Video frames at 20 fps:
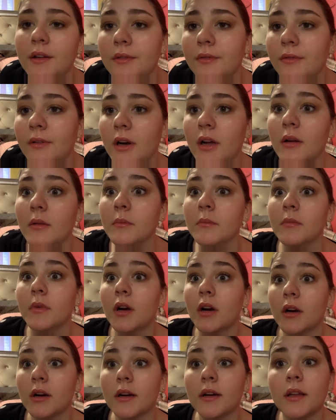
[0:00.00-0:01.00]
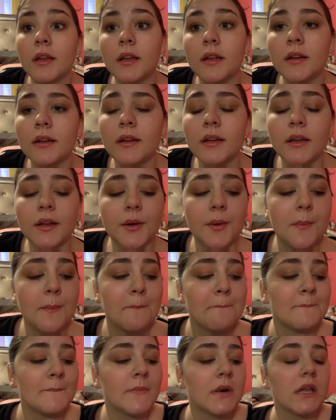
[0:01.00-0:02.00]
from Hard Candy.
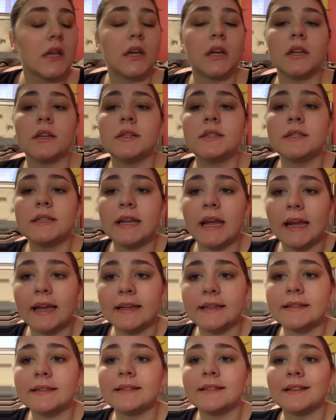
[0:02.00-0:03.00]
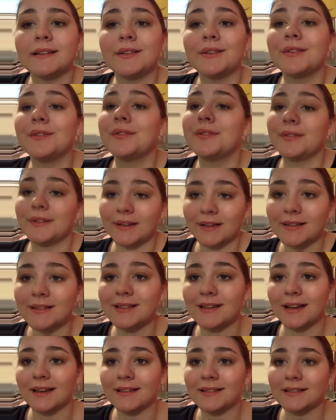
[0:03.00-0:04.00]
Tastes
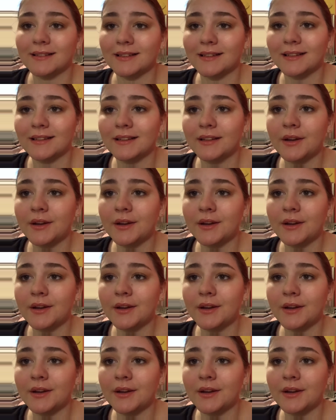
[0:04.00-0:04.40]
fantastic,